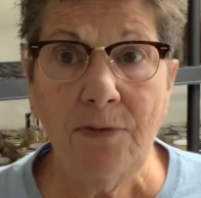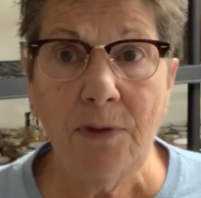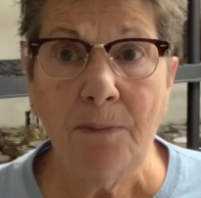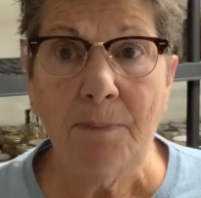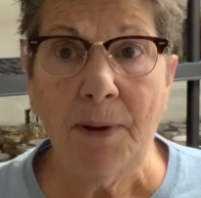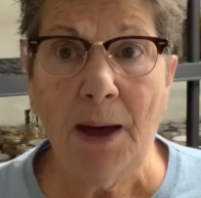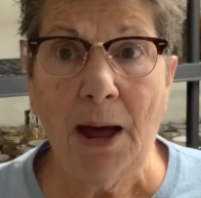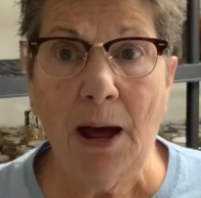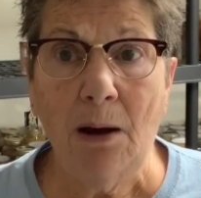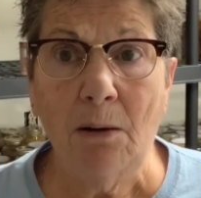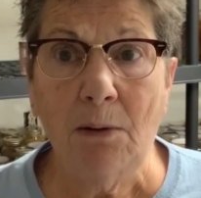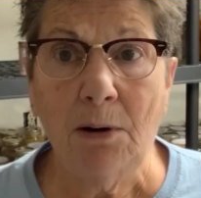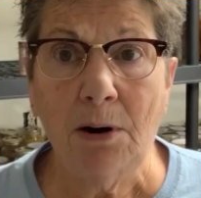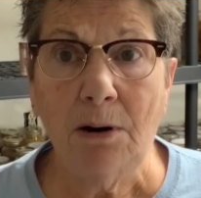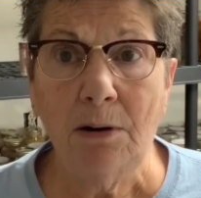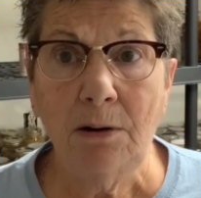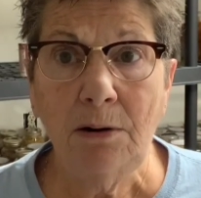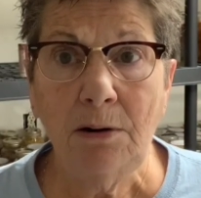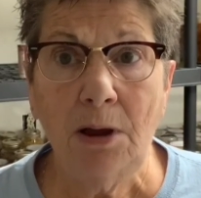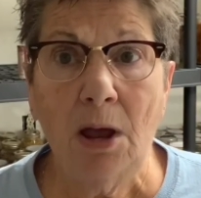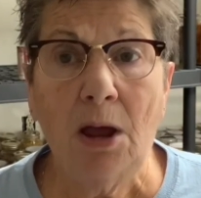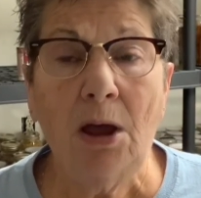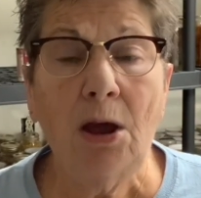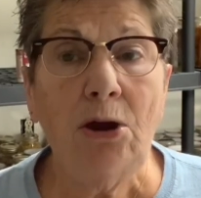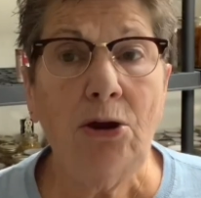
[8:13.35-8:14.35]
the power,
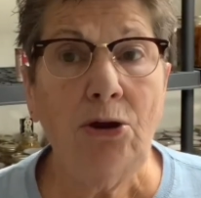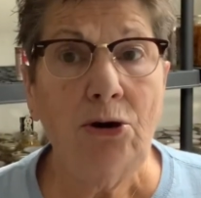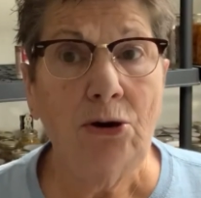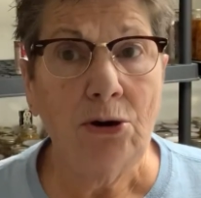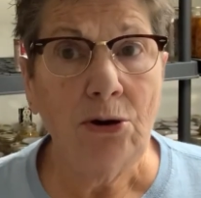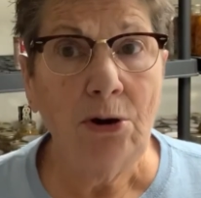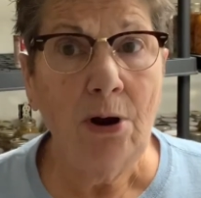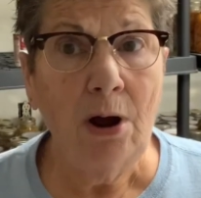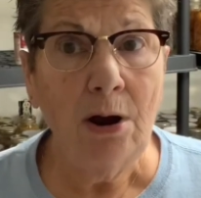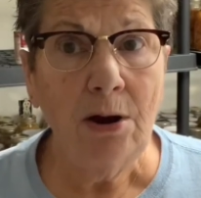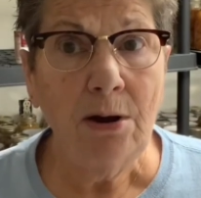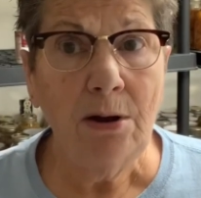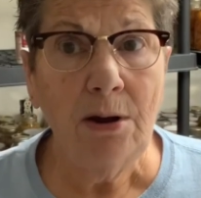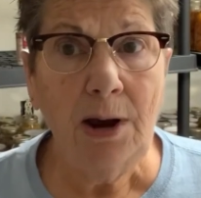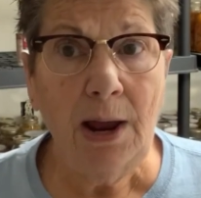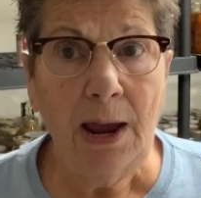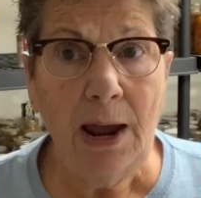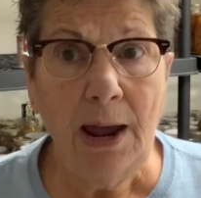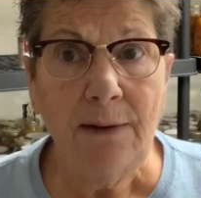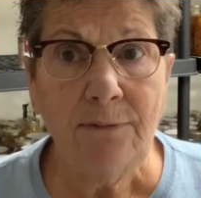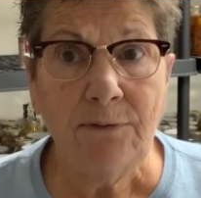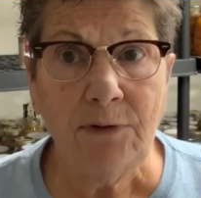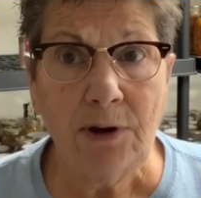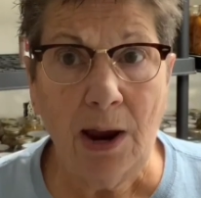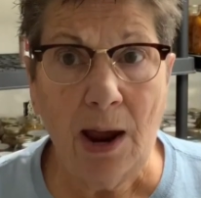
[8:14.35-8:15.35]
you're not going to
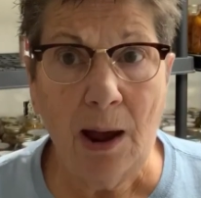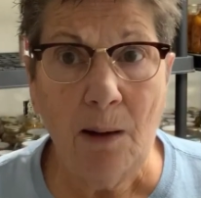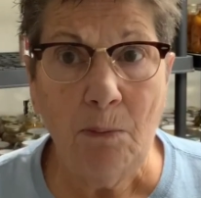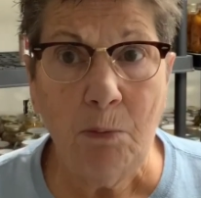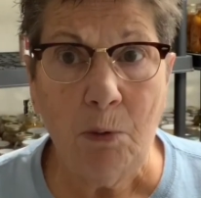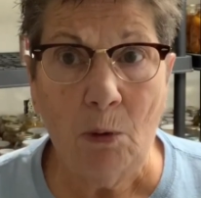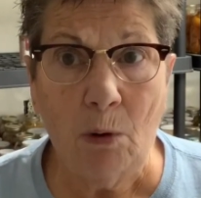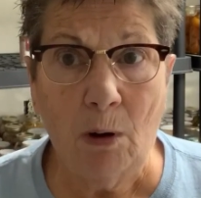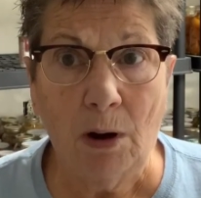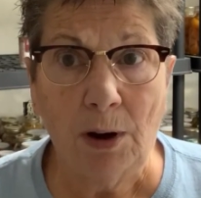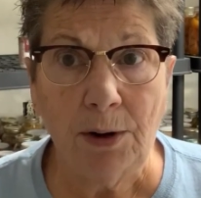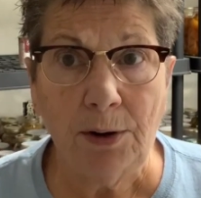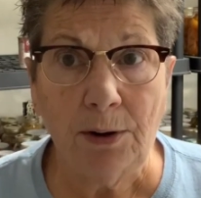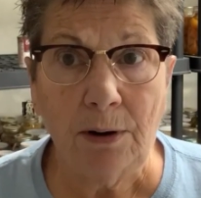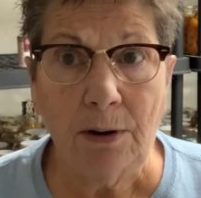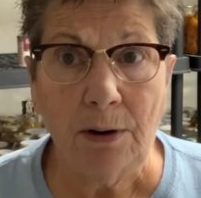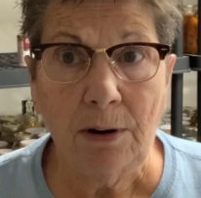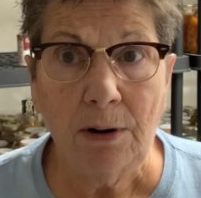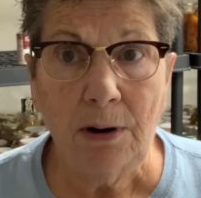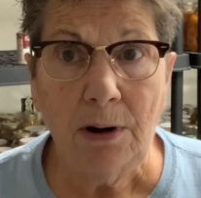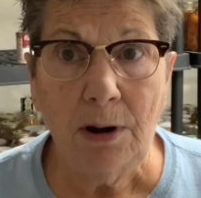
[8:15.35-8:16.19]
have tap water.